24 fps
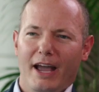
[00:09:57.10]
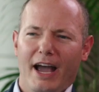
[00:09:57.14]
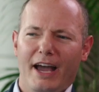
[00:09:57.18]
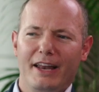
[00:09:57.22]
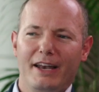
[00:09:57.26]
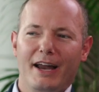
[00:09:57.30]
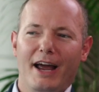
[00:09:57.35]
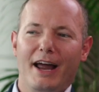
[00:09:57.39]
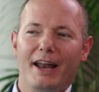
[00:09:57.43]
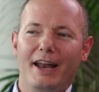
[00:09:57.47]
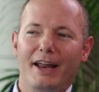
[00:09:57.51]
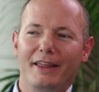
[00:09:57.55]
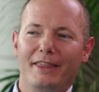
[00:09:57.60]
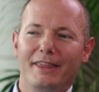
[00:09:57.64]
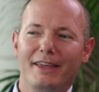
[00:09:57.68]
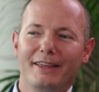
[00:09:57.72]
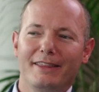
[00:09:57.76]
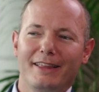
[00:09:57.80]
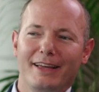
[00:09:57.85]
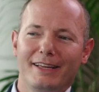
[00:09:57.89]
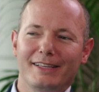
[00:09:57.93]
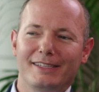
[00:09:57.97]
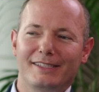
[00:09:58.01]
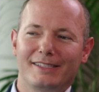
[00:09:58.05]
And and I
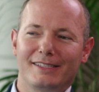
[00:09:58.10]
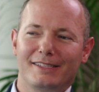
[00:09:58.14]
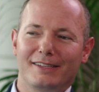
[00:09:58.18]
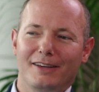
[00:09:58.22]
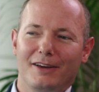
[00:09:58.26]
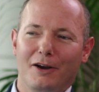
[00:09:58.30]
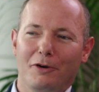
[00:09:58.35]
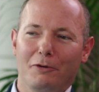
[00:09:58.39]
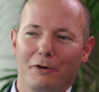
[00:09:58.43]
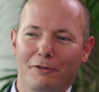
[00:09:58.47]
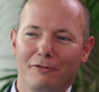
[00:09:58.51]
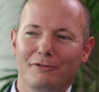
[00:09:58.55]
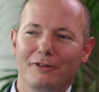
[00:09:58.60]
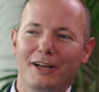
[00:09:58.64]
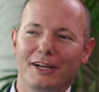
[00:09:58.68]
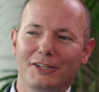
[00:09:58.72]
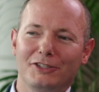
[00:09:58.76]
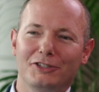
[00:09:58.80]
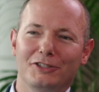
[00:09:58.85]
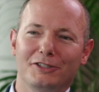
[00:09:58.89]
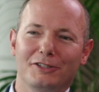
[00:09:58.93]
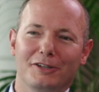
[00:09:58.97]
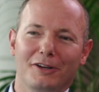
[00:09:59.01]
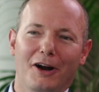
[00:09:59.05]
think that's a
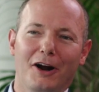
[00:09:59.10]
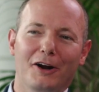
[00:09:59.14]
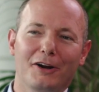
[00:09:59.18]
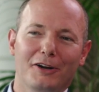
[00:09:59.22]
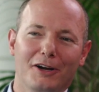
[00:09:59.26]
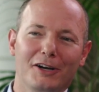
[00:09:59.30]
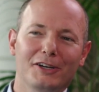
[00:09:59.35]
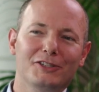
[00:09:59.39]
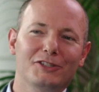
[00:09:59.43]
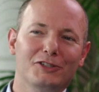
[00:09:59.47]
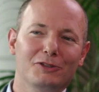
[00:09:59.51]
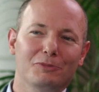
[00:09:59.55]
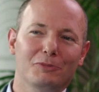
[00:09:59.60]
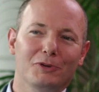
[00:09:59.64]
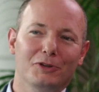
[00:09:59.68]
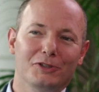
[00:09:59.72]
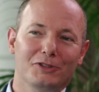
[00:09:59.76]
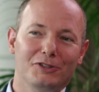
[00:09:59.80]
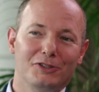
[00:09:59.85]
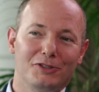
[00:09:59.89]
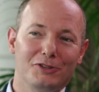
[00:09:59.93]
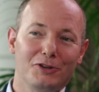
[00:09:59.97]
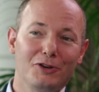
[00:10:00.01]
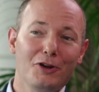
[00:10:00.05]
reflection our
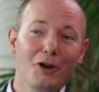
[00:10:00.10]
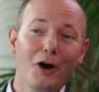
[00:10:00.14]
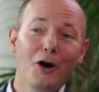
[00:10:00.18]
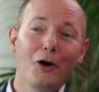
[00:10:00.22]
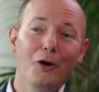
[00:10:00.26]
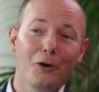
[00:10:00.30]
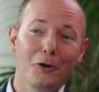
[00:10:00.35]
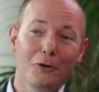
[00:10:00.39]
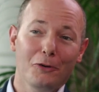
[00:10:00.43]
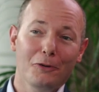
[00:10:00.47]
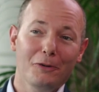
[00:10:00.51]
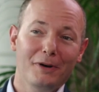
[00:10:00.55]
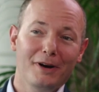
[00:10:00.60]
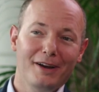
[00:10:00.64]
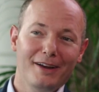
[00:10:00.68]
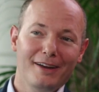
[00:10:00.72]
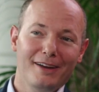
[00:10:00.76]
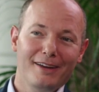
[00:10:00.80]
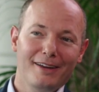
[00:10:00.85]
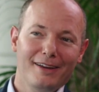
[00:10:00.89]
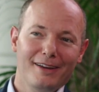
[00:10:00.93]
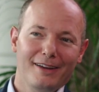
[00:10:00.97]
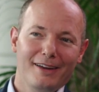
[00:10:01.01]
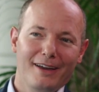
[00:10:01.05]
customers know
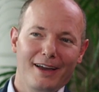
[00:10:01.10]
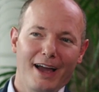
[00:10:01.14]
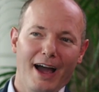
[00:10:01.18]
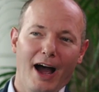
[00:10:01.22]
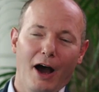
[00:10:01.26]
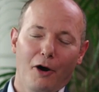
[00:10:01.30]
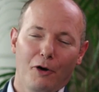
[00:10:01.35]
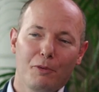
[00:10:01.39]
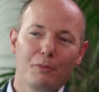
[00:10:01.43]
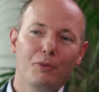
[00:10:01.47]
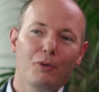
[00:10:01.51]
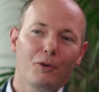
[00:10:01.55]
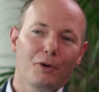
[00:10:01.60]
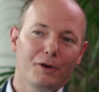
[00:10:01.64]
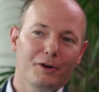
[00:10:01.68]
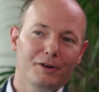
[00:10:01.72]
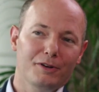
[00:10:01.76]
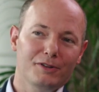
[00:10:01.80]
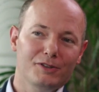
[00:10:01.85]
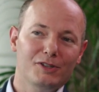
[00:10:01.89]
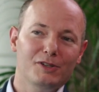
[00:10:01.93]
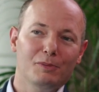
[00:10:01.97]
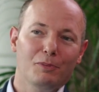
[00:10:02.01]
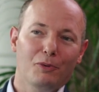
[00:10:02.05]
how
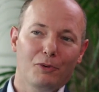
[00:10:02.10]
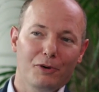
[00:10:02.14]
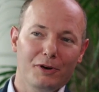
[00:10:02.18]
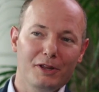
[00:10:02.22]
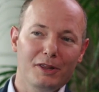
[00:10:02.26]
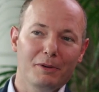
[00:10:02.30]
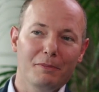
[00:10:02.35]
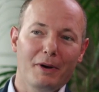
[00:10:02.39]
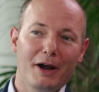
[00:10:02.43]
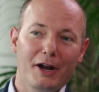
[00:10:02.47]
important supporting the